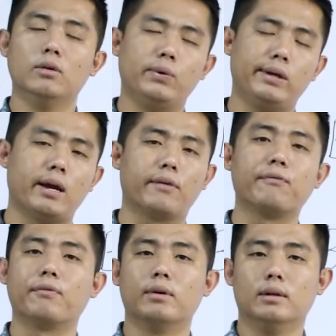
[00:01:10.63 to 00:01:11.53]
We have
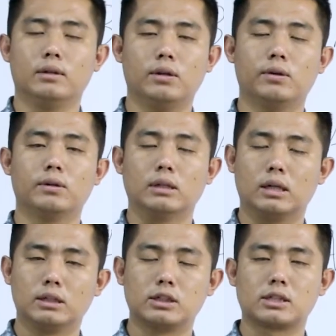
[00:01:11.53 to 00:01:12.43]

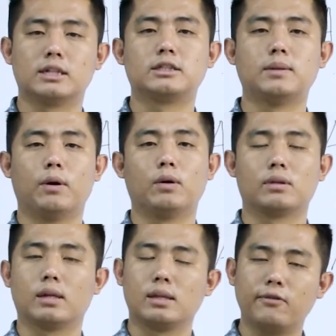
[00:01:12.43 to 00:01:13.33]
discussed
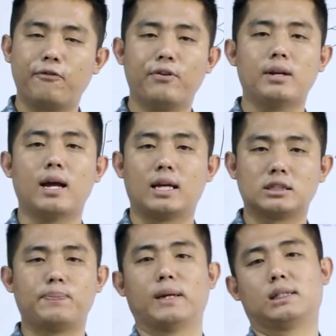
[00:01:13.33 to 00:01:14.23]
about the different
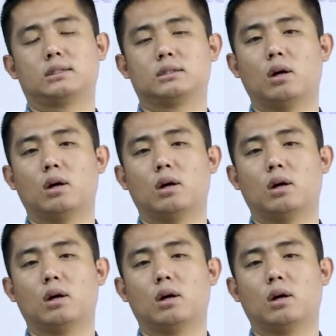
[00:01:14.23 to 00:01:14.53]
aspects